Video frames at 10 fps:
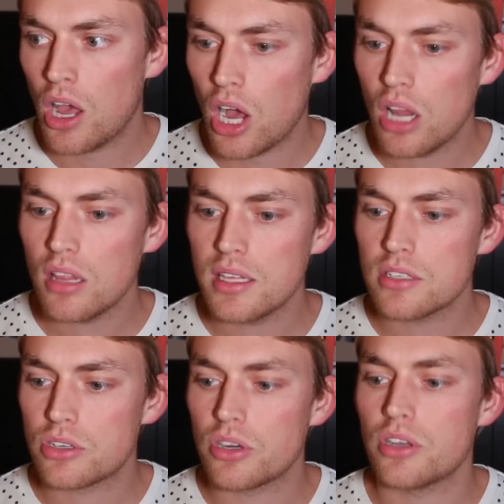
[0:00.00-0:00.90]
all of
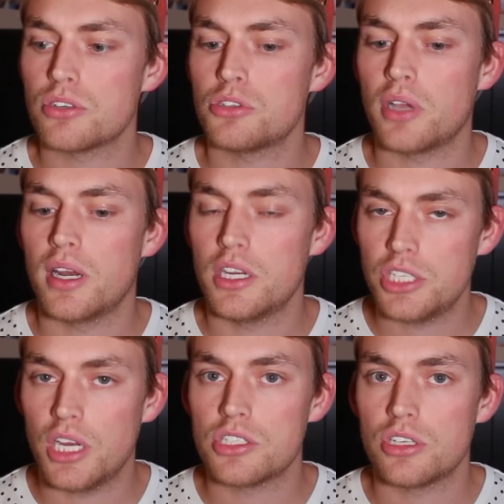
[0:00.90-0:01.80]
these girls are trying to
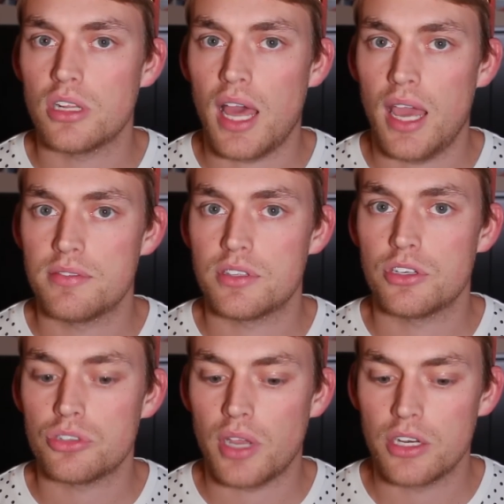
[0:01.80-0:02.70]
change their lives.
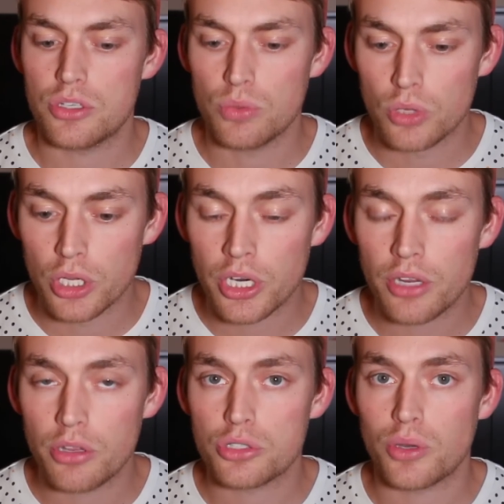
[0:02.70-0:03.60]
They're trying to
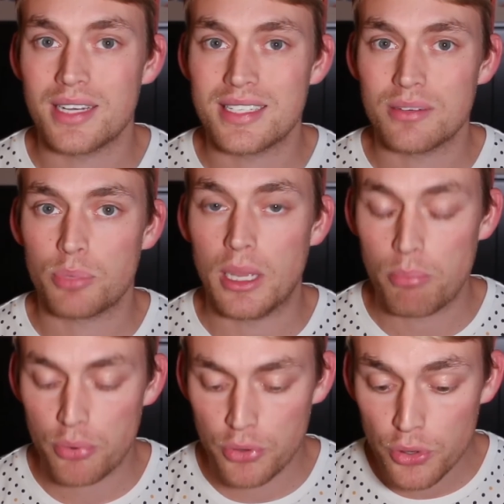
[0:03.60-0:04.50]
learn. They're trying to
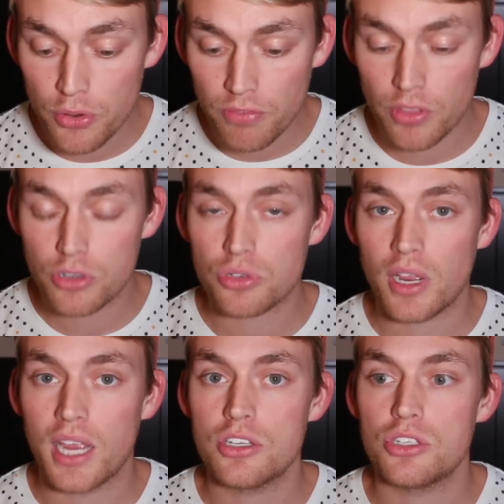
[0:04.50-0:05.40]
improve. They're
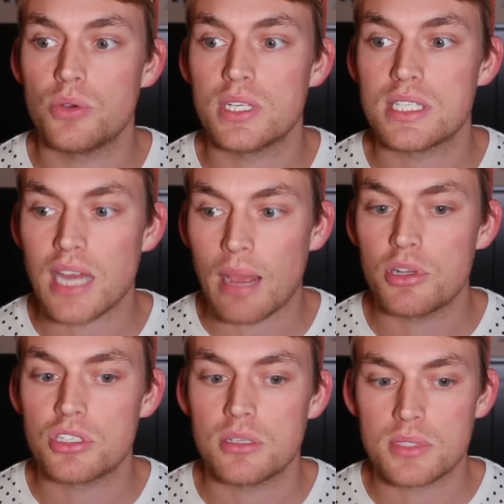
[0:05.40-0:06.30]
trying to
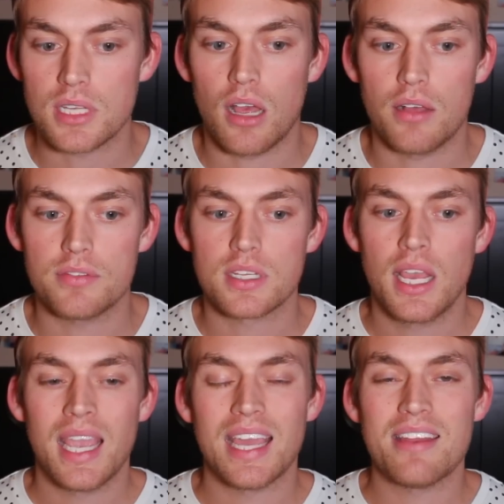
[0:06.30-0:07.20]
establish themselves
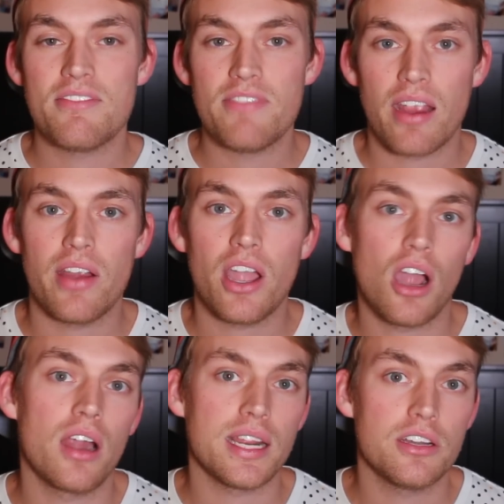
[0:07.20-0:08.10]
in a very
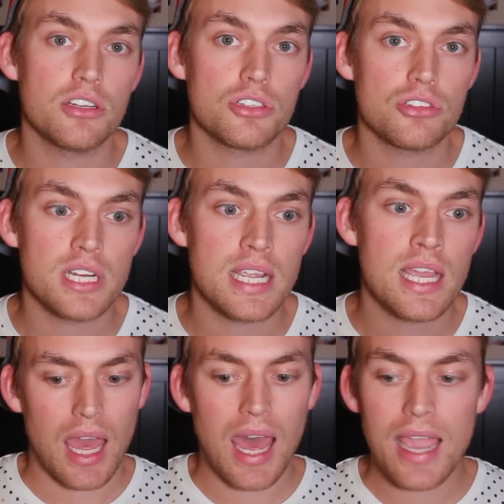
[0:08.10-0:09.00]
hard
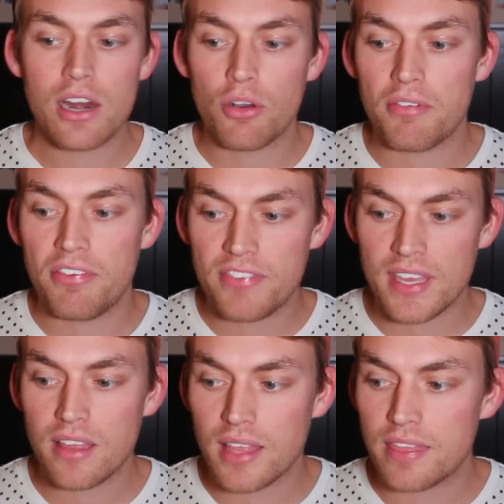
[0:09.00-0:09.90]
industry. I don't
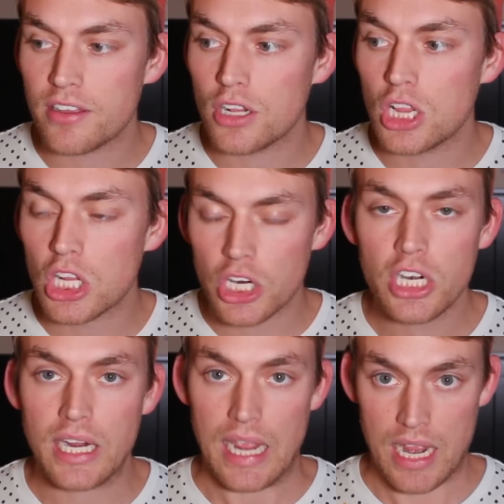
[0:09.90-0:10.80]
feel that they're
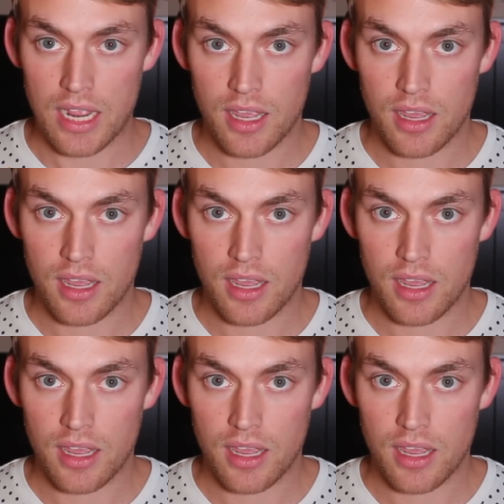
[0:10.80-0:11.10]
learning.